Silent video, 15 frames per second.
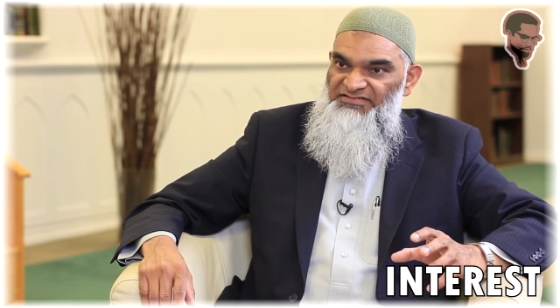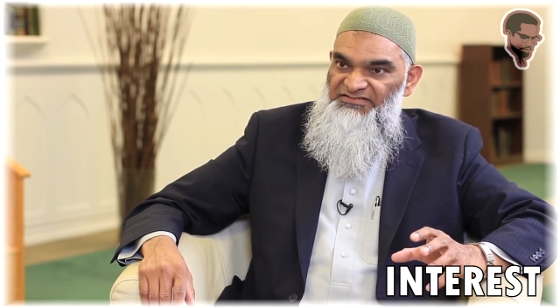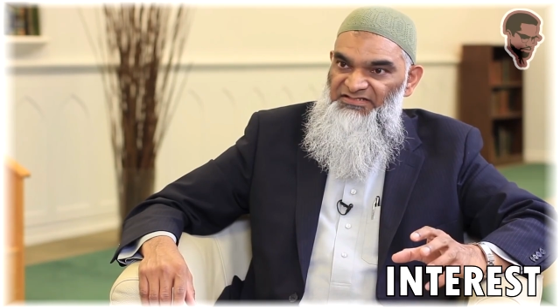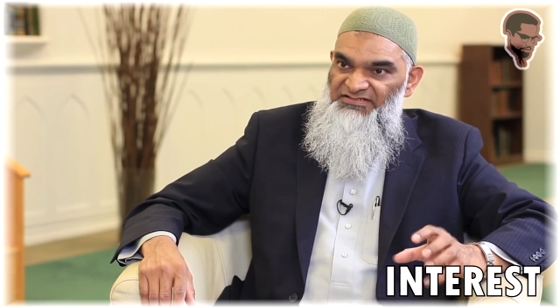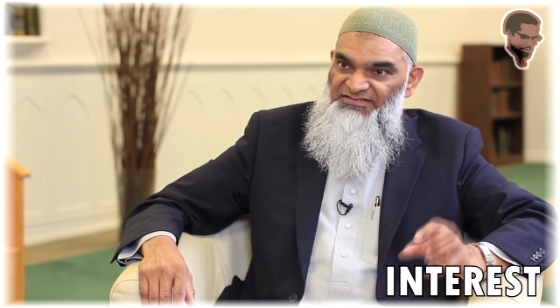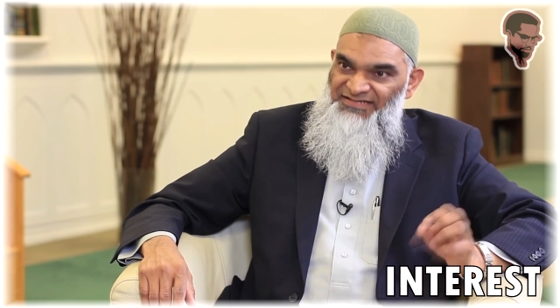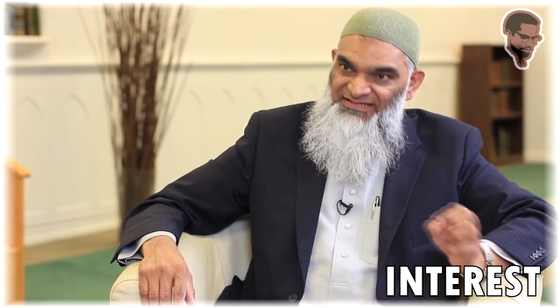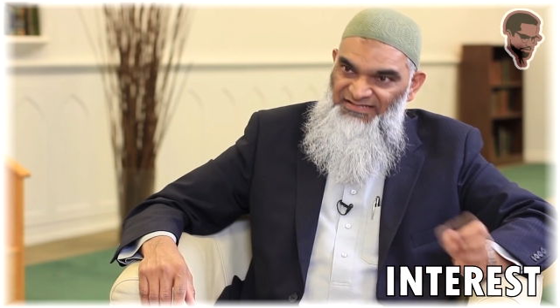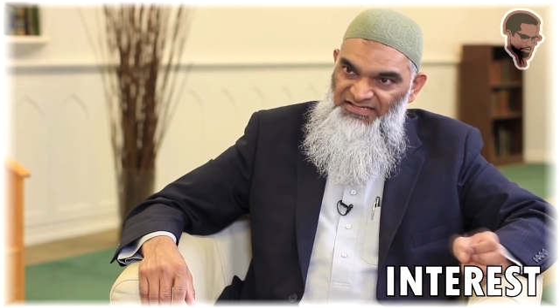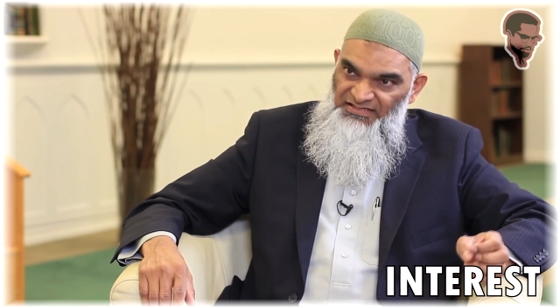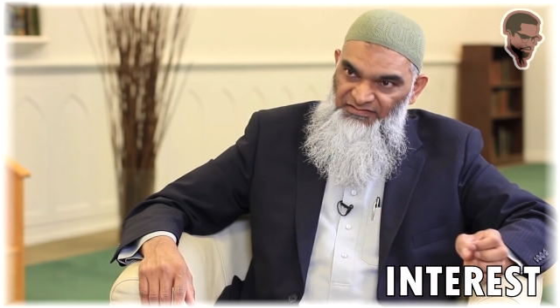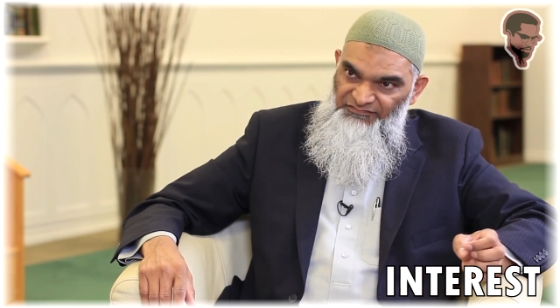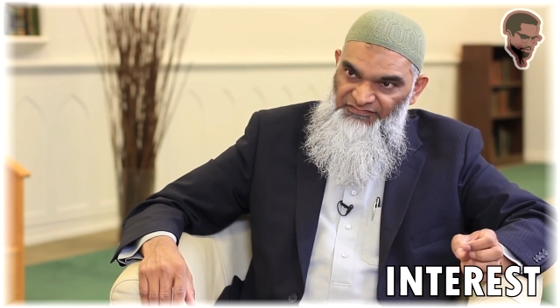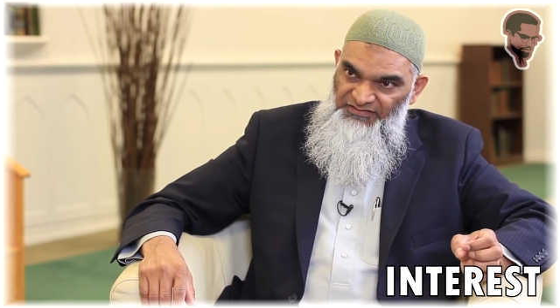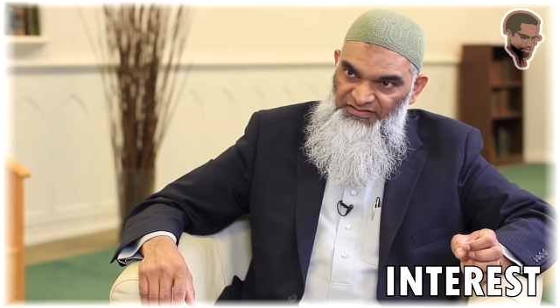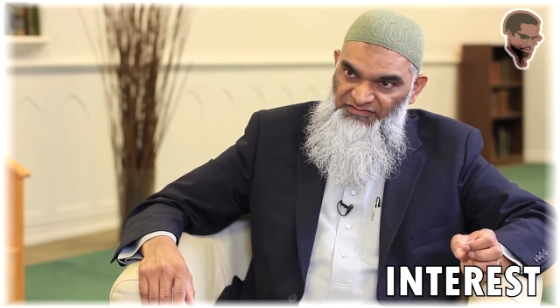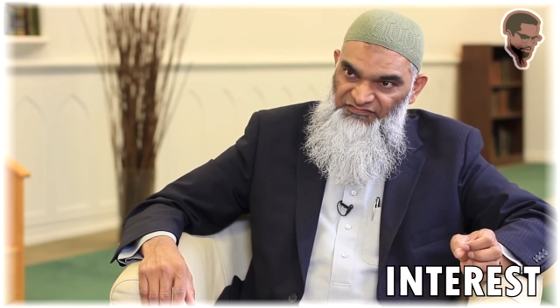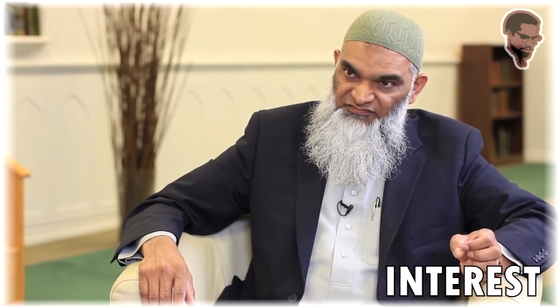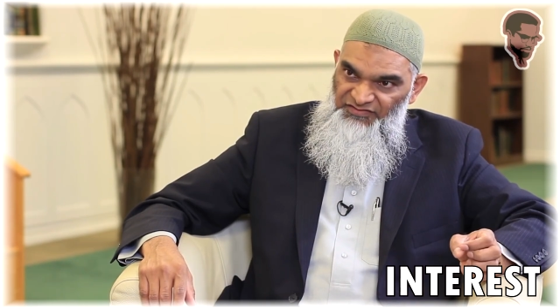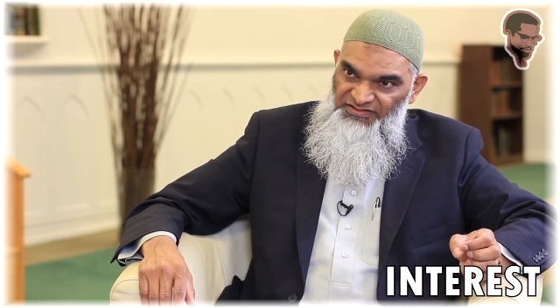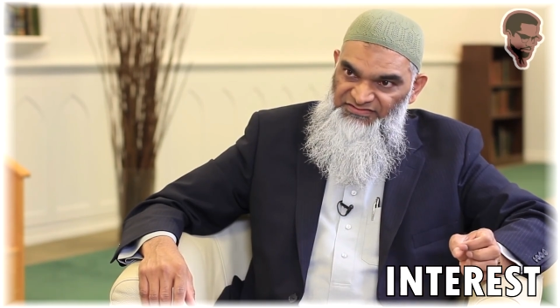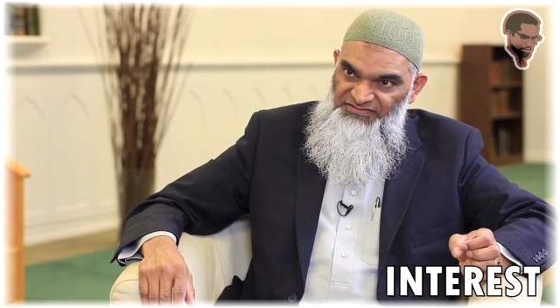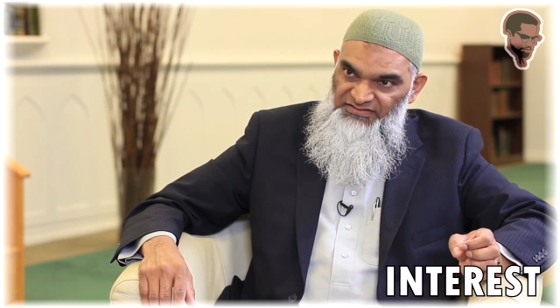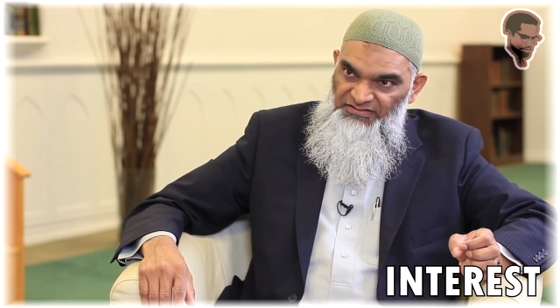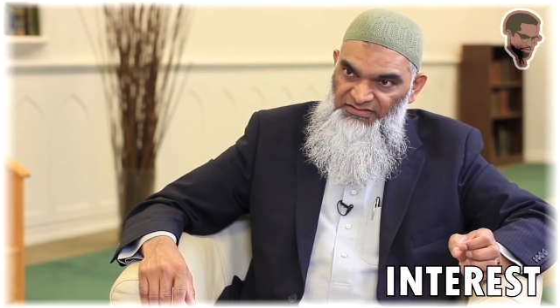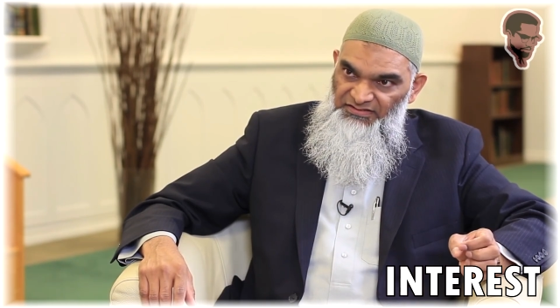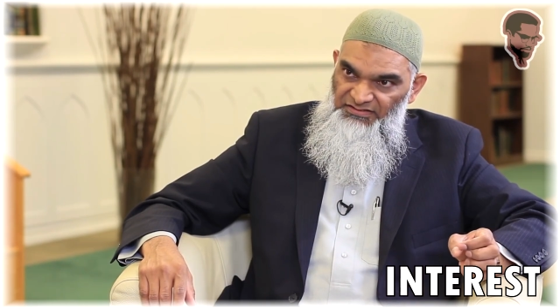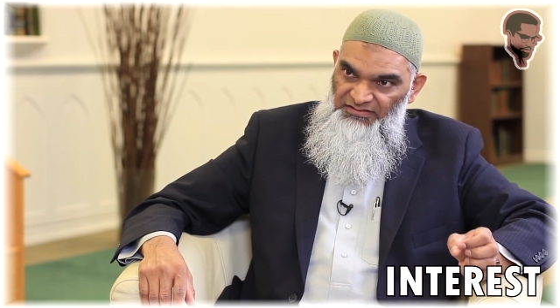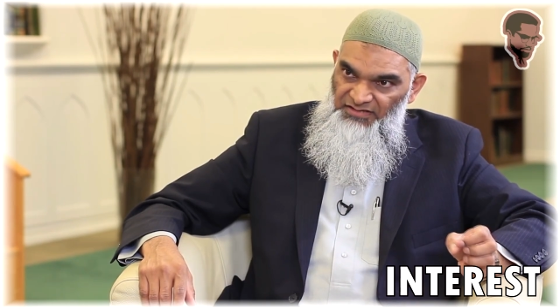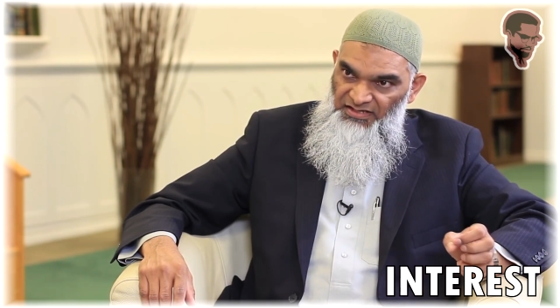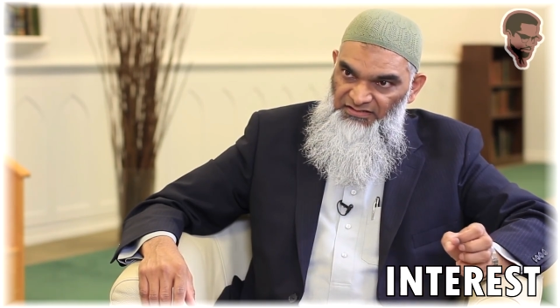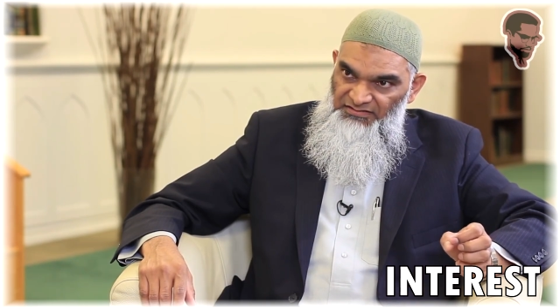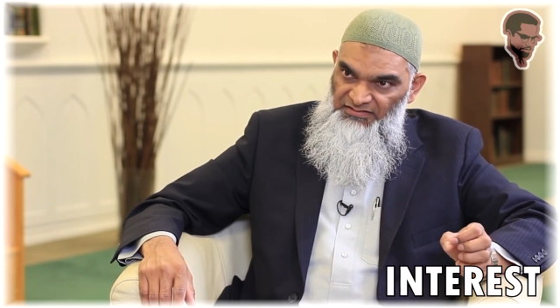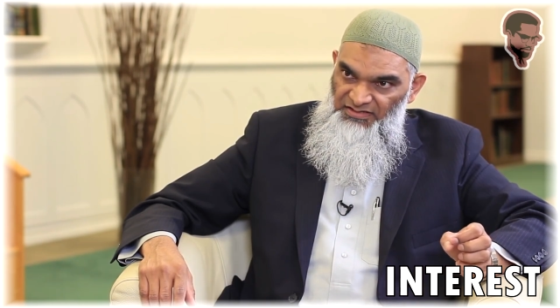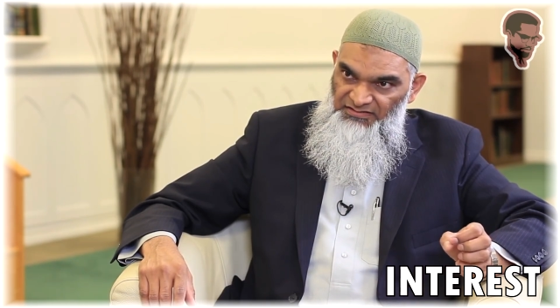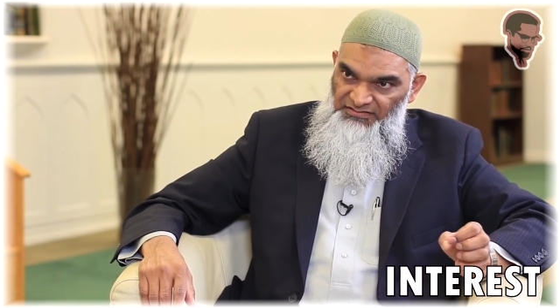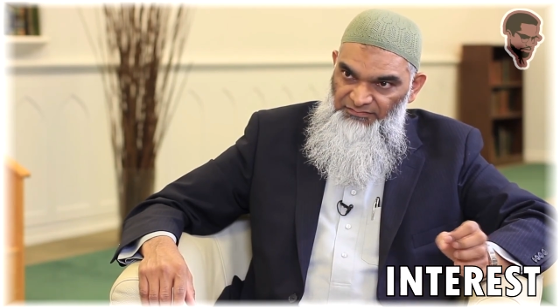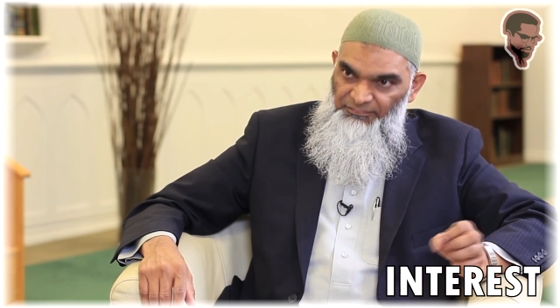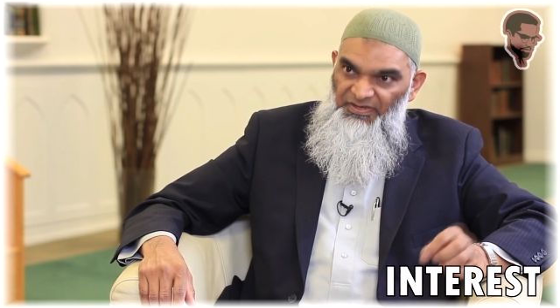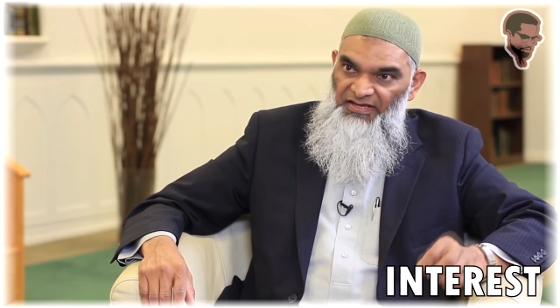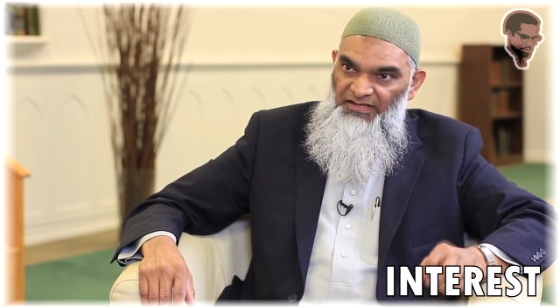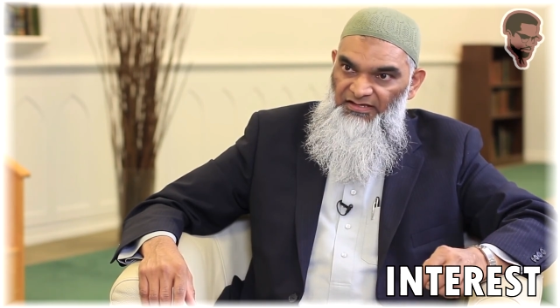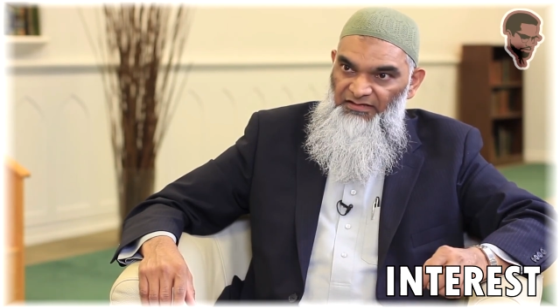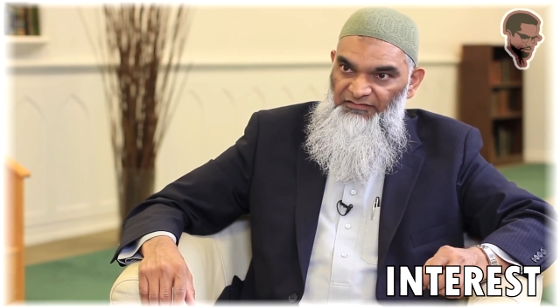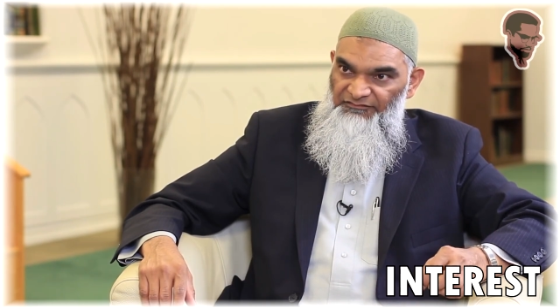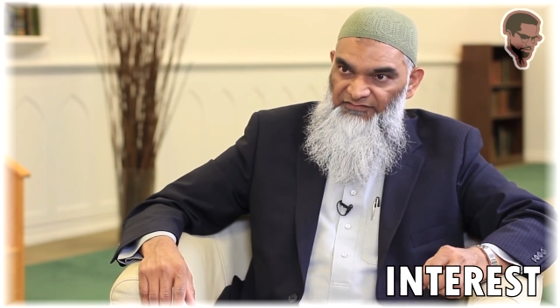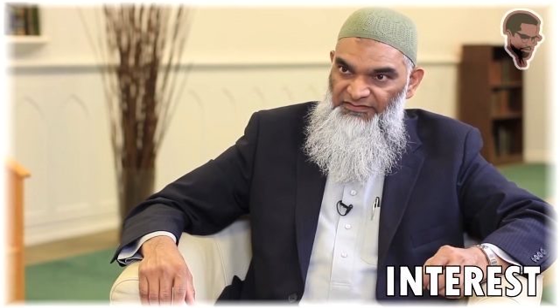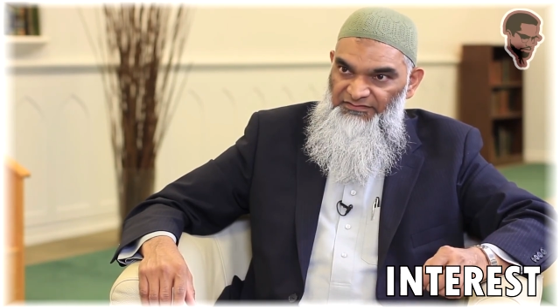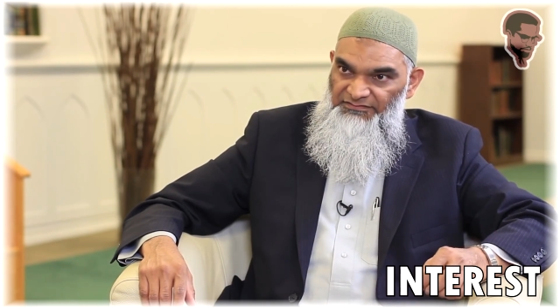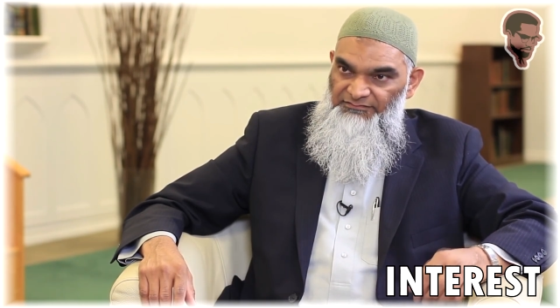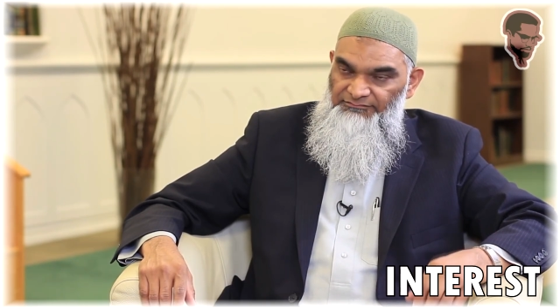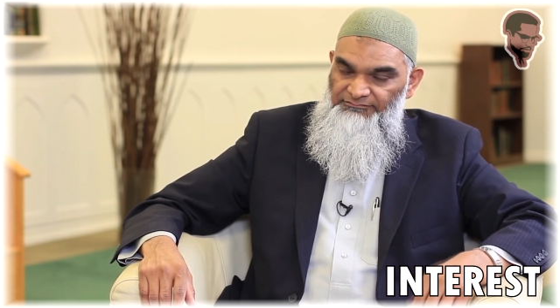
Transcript: is the taking of the interest, not, not the paying of it.